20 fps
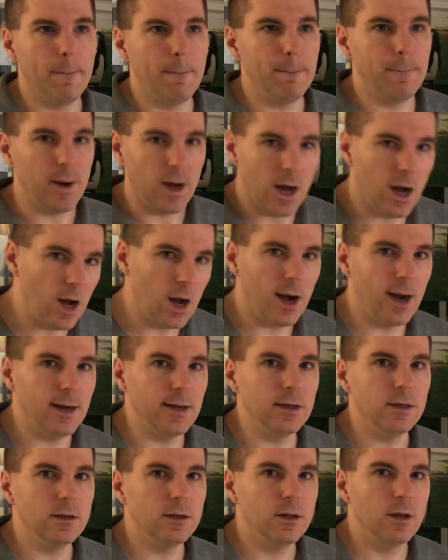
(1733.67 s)

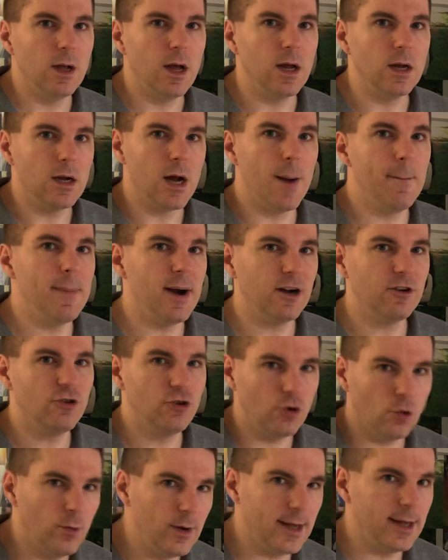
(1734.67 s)
behind and come back
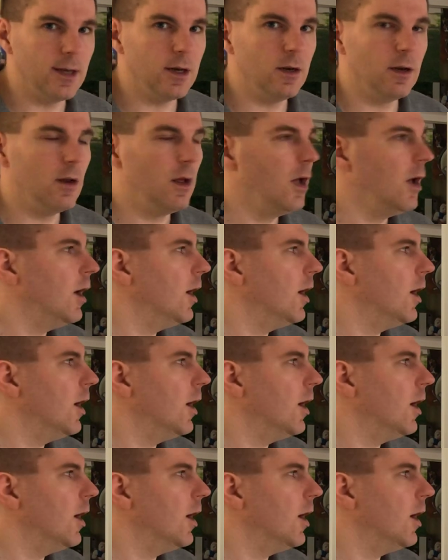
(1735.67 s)
to win.